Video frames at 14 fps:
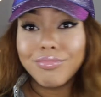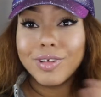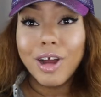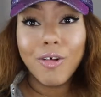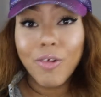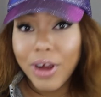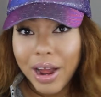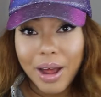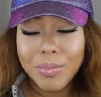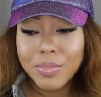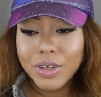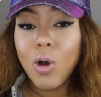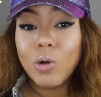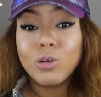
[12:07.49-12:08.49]
a wrap.
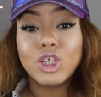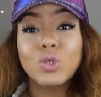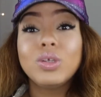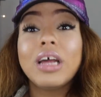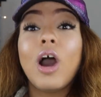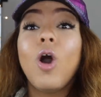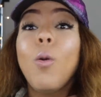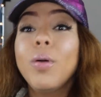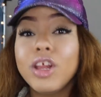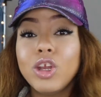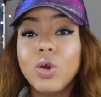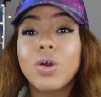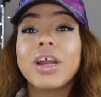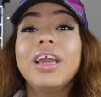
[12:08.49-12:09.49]
Oh, as soon as I open the
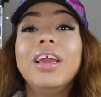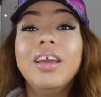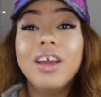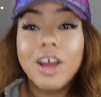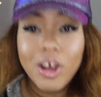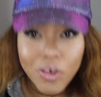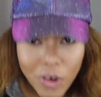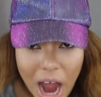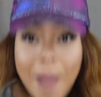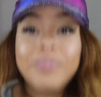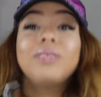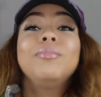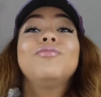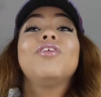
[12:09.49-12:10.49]
door, he
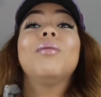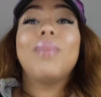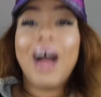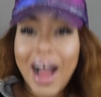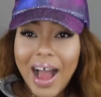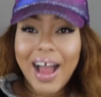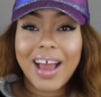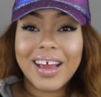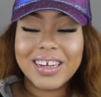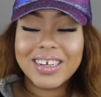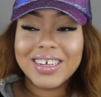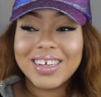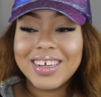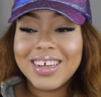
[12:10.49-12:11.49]
grabs me from
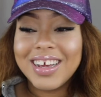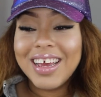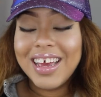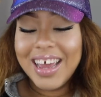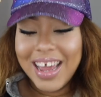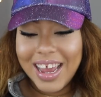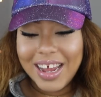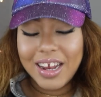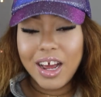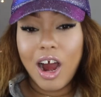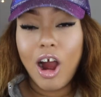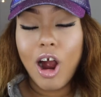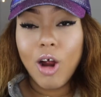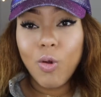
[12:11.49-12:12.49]
behind, and
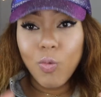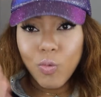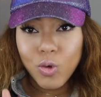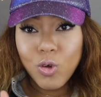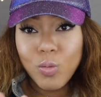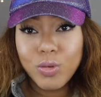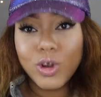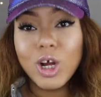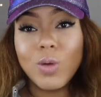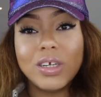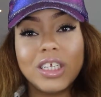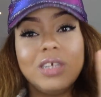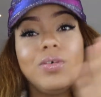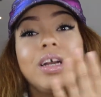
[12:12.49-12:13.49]
our room door
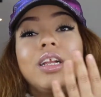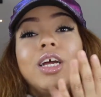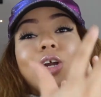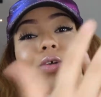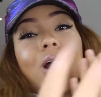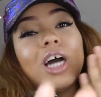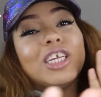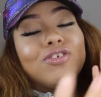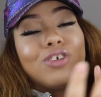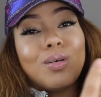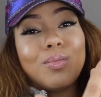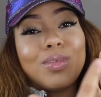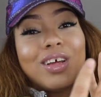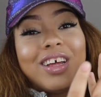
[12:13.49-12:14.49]
was directly across
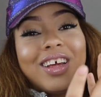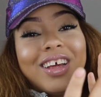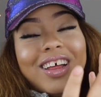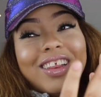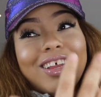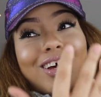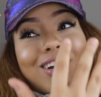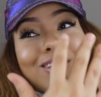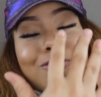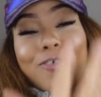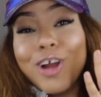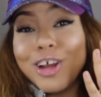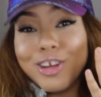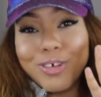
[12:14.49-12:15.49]
from the
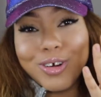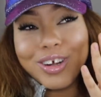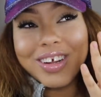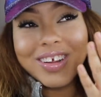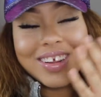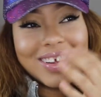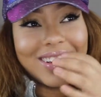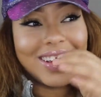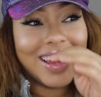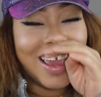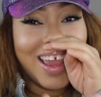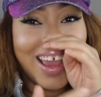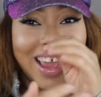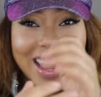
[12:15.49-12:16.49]
front door.
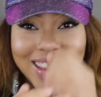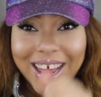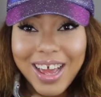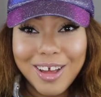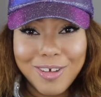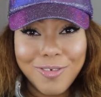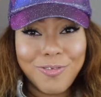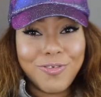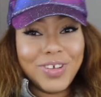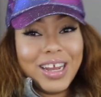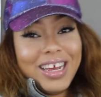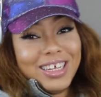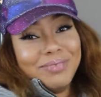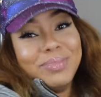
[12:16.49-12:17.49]
And he like
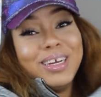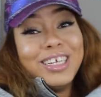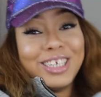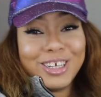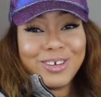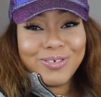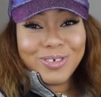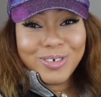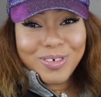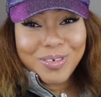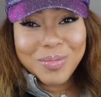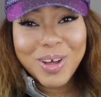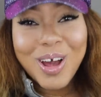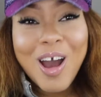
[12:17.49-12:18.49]
flings me into the
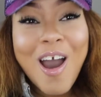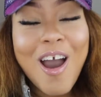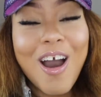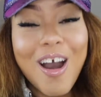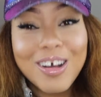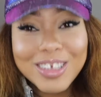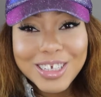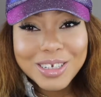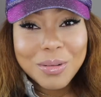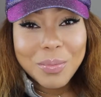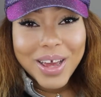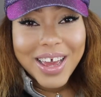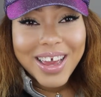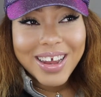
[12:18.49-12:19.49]
room onto the
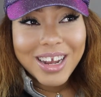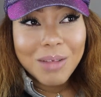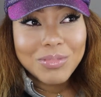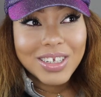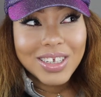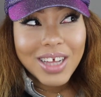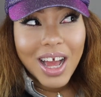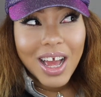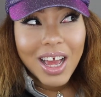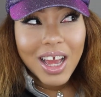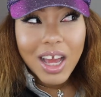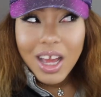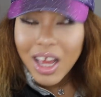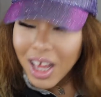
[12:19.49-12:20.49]
bed, and I'm just
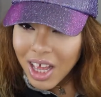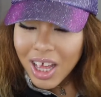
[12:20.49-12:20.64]
like,